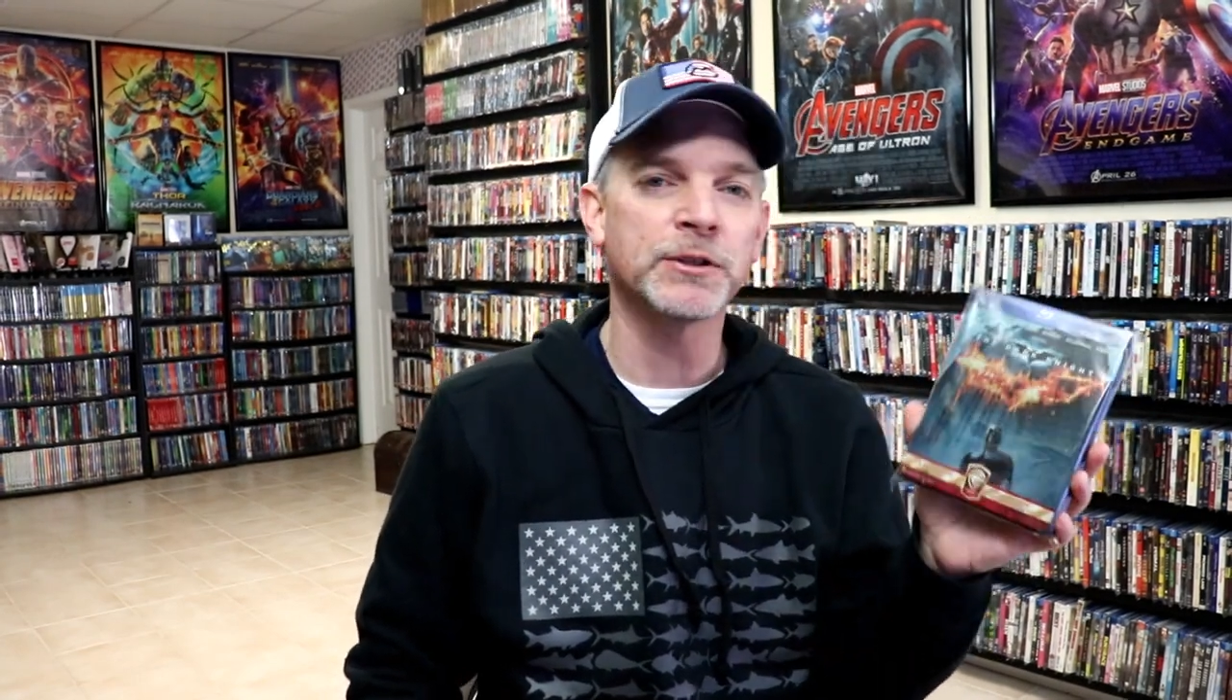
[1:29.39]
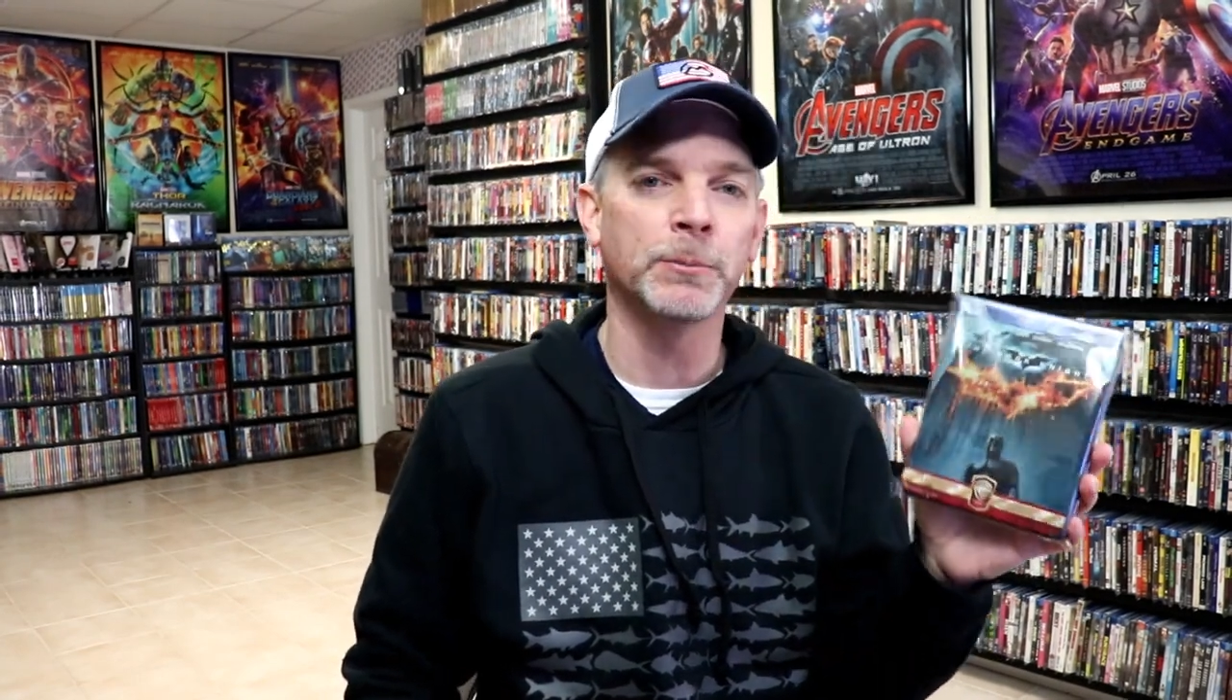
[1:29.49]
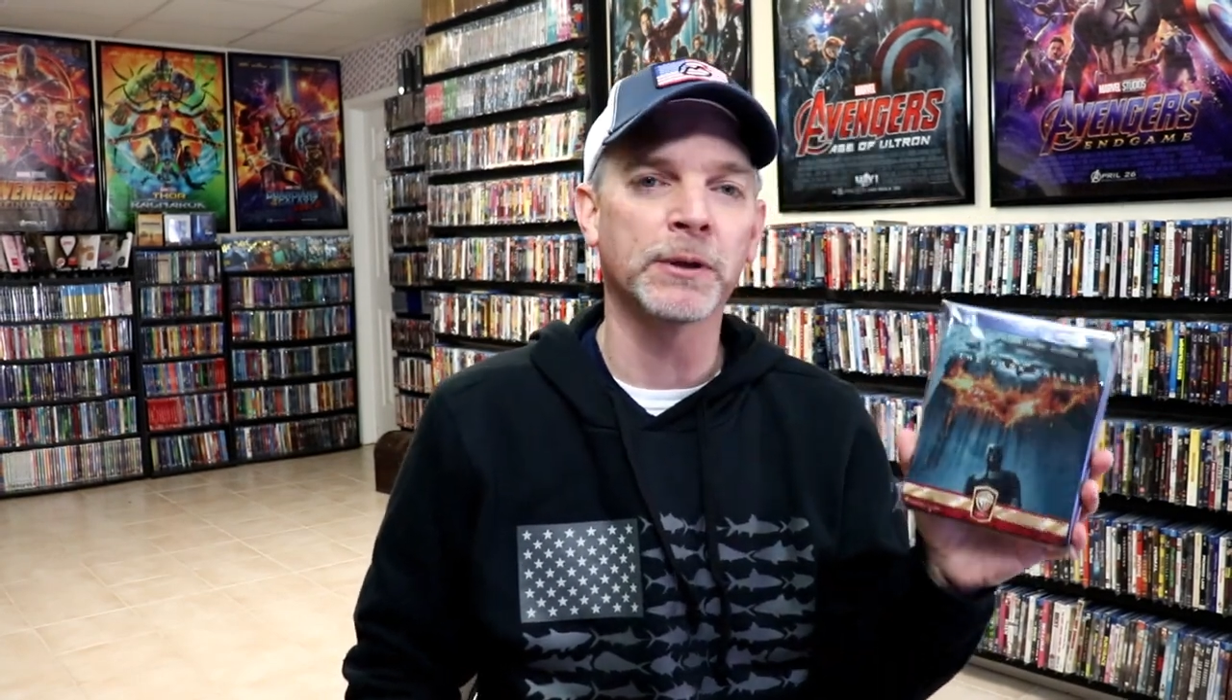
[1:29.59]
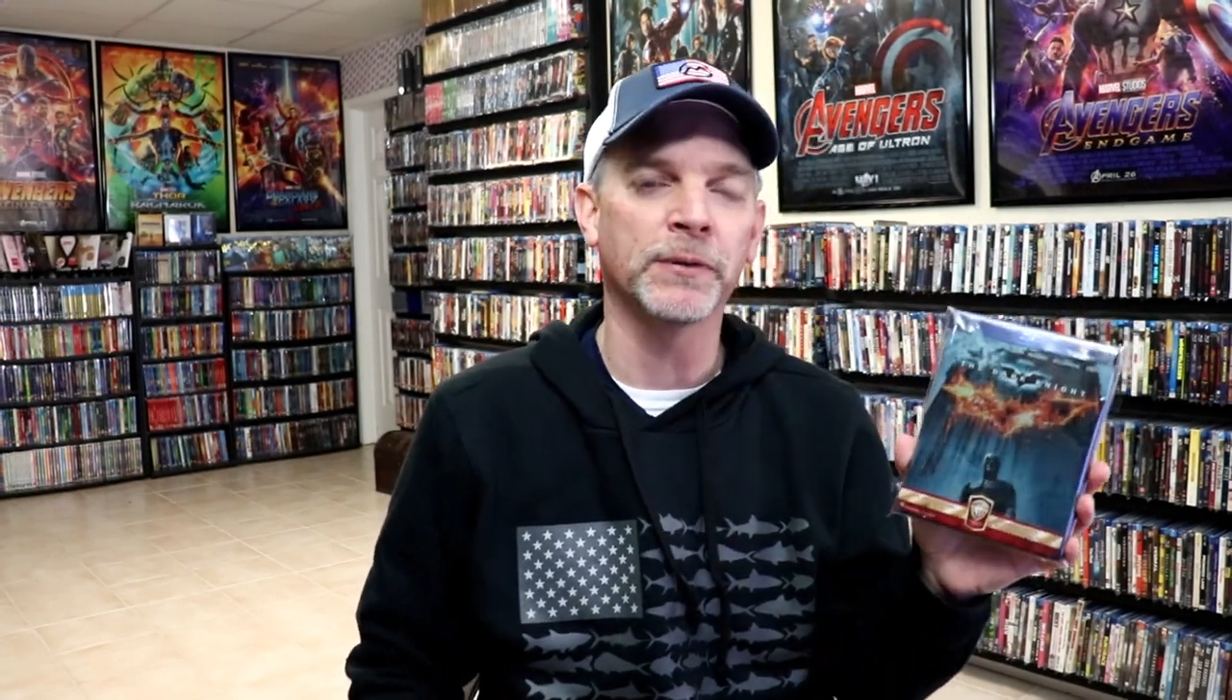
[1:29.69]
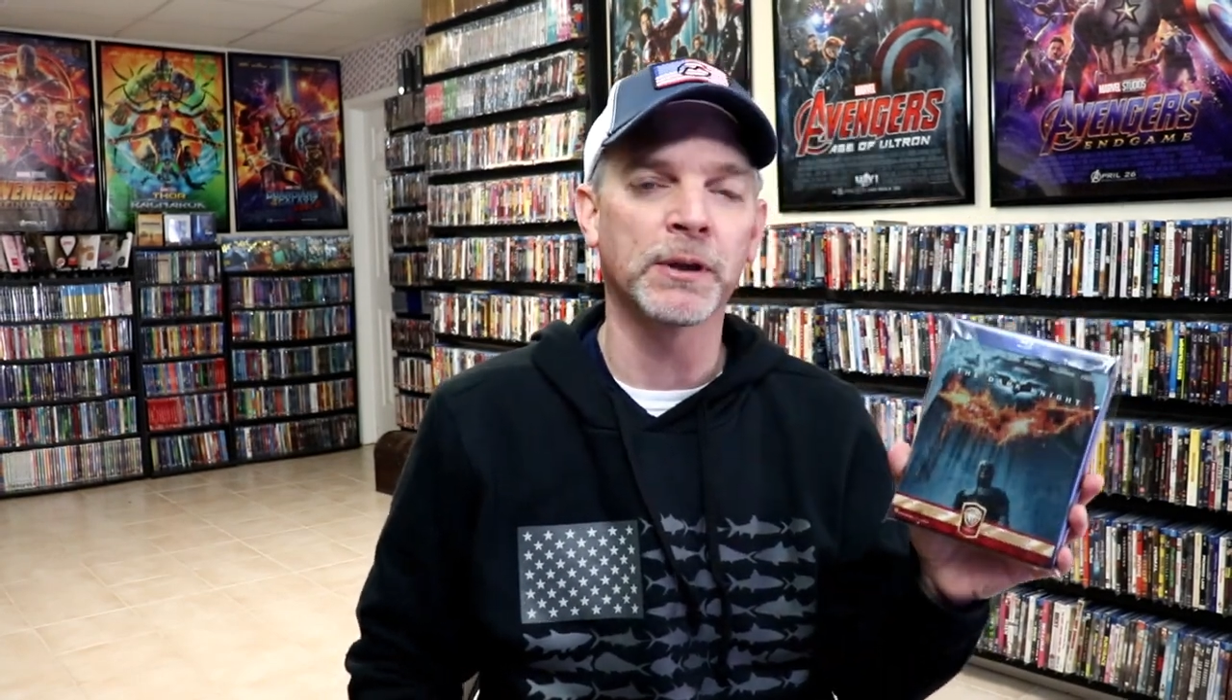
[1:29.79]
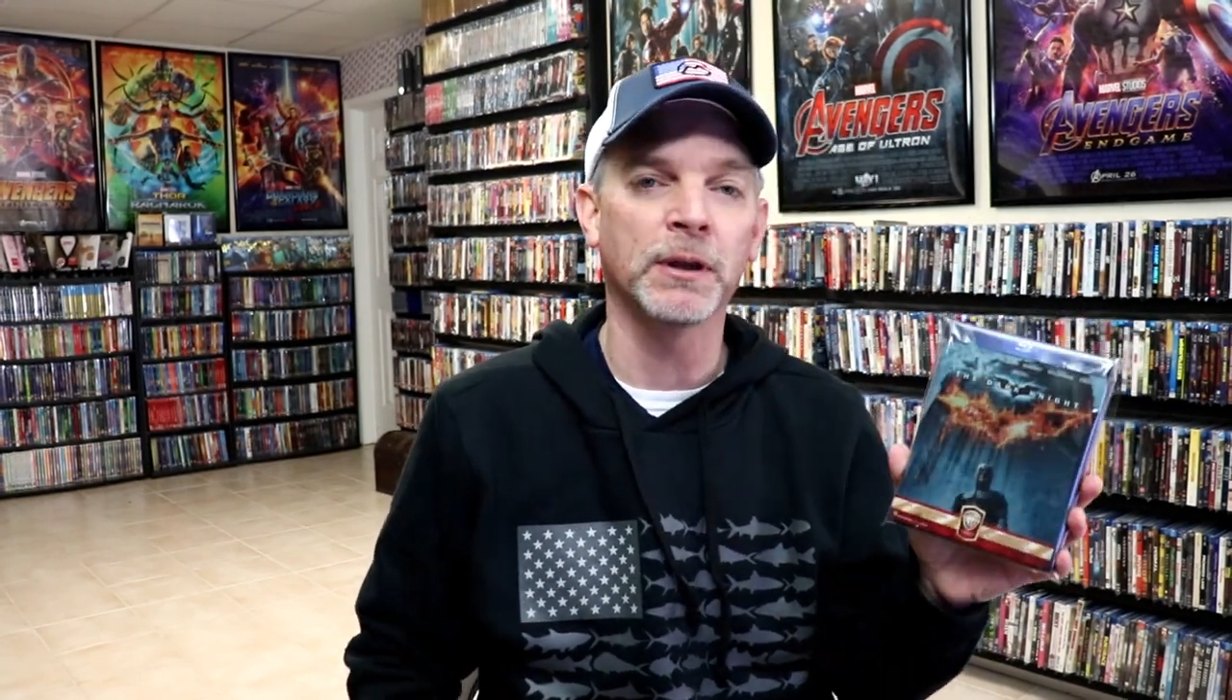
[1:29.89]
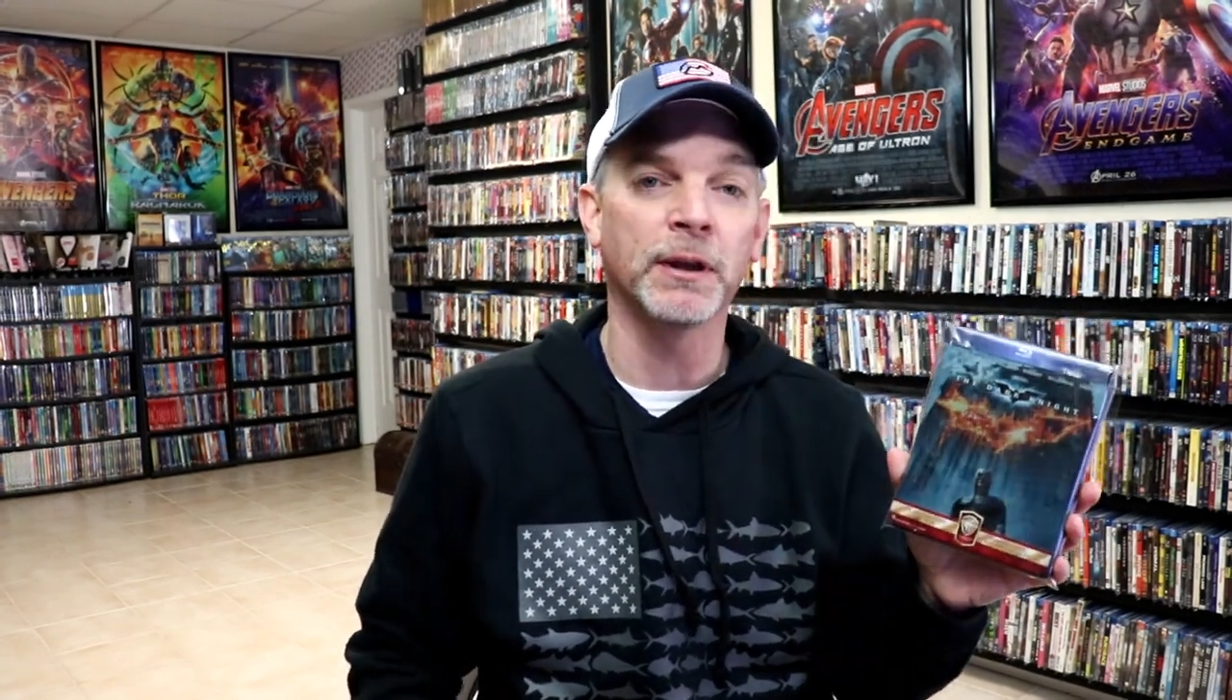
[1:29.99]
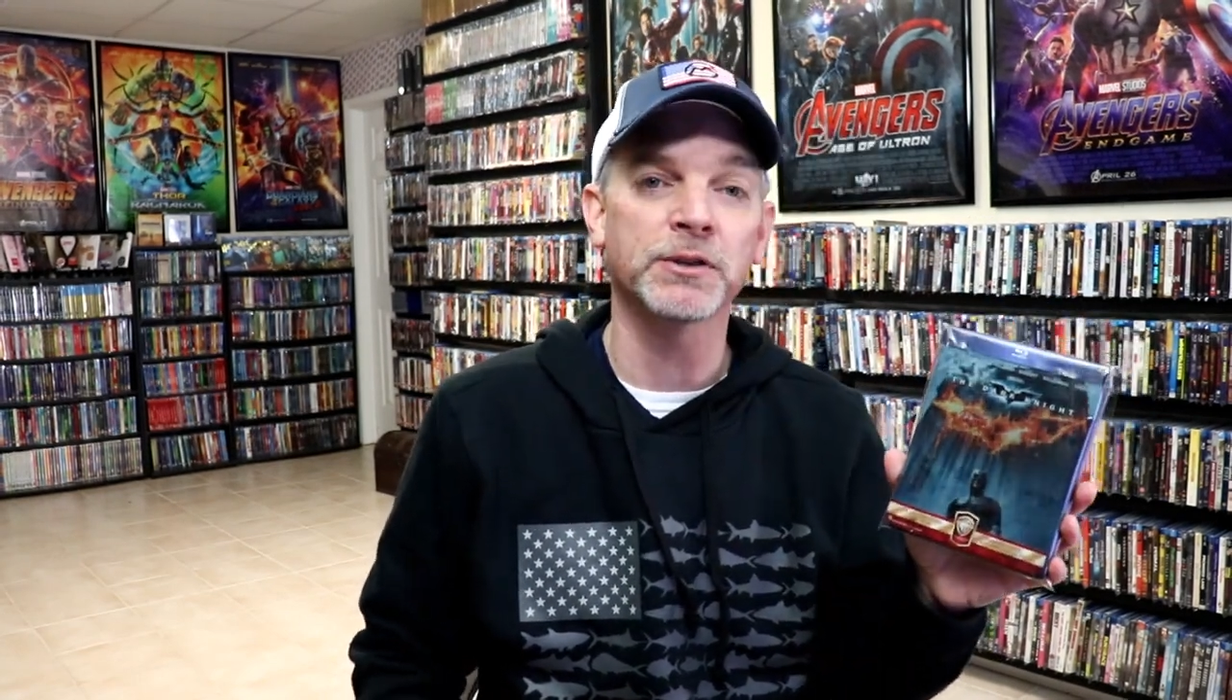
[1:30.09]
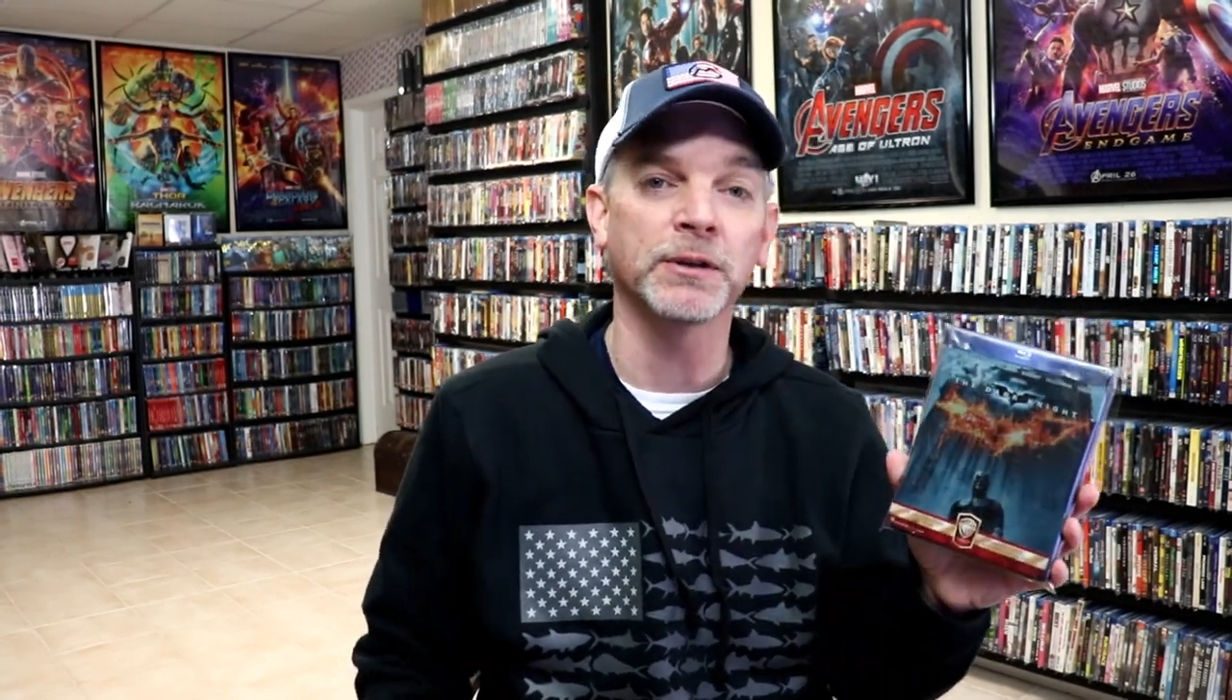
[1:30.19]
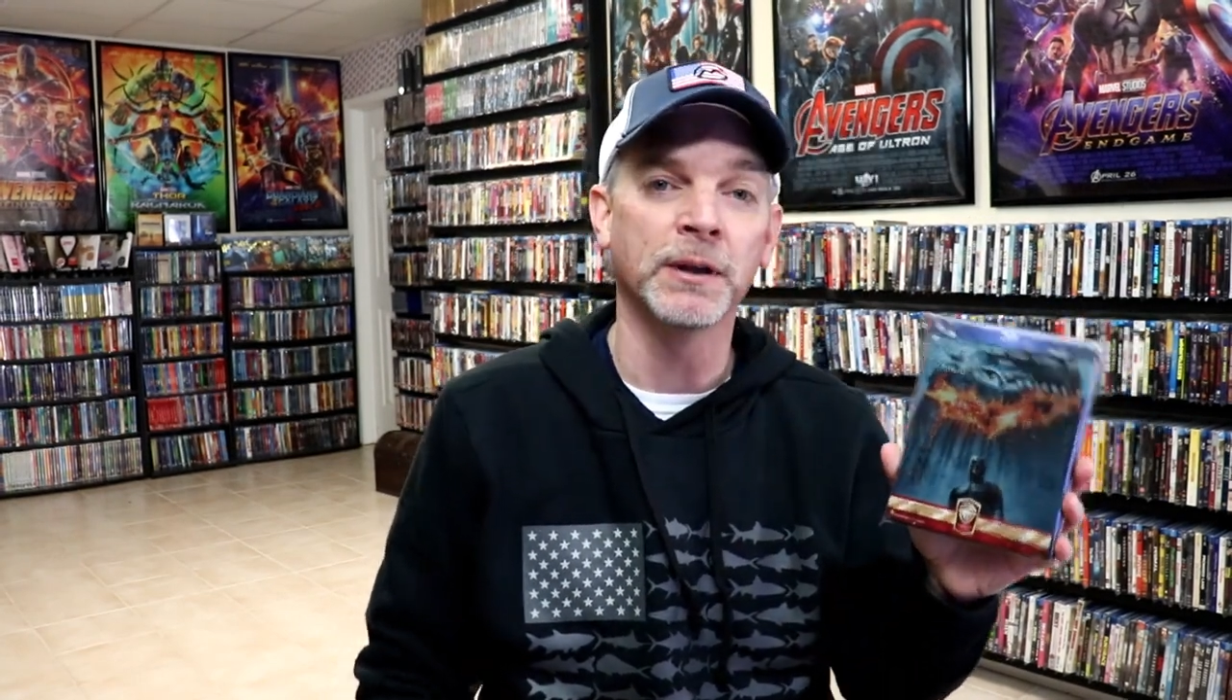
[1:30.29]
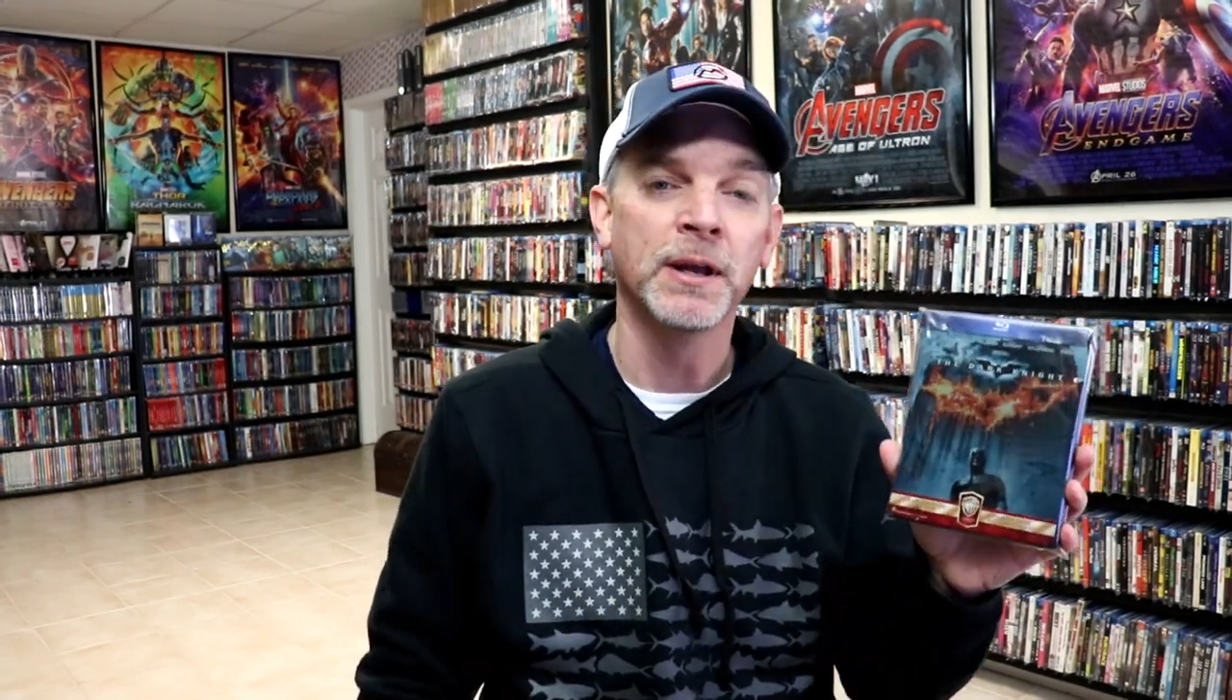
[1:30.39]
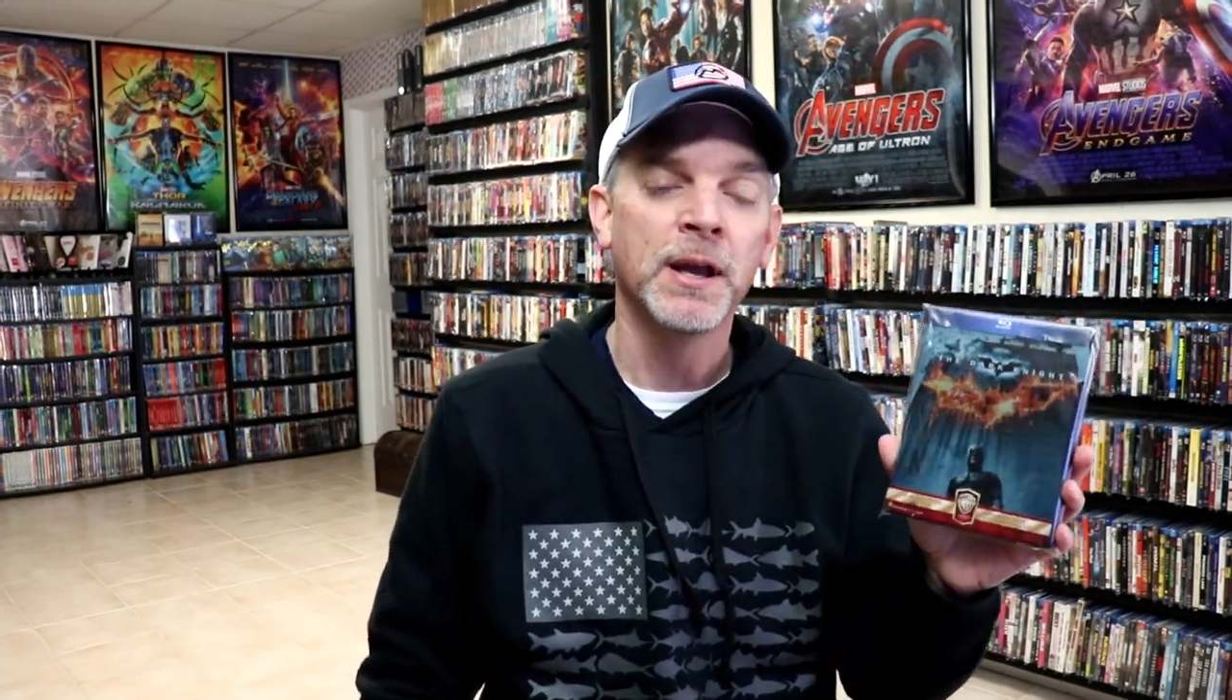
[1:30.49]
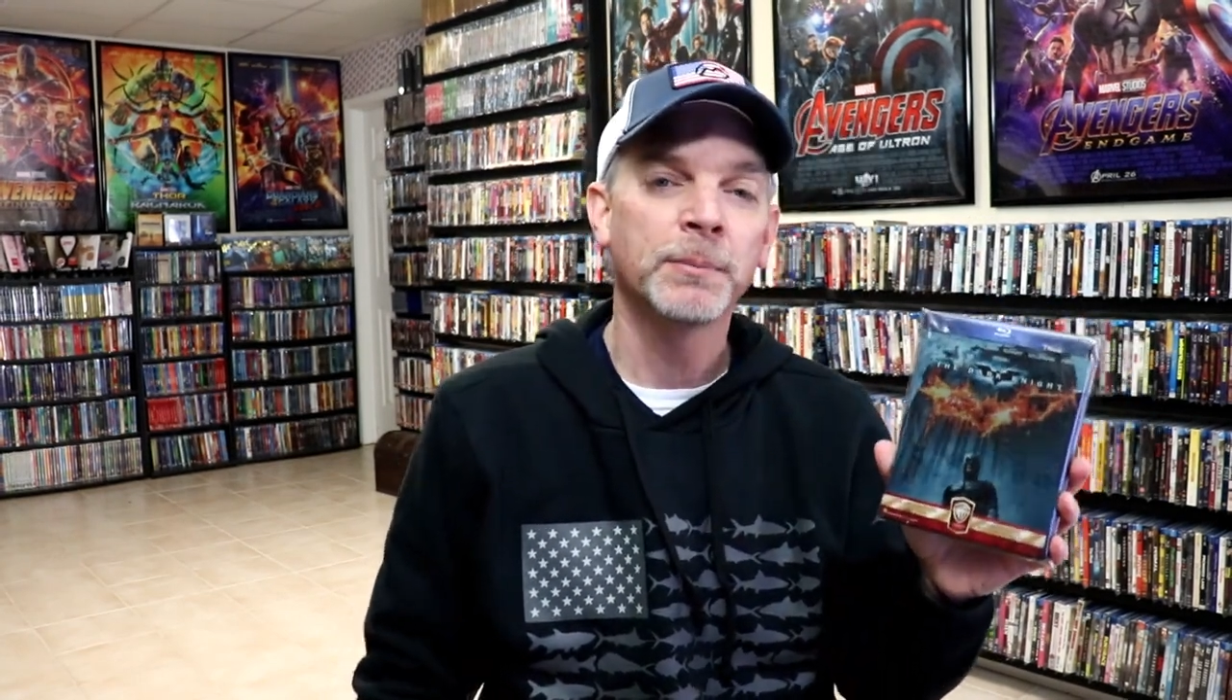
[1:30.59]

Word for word: steelbook in the collection.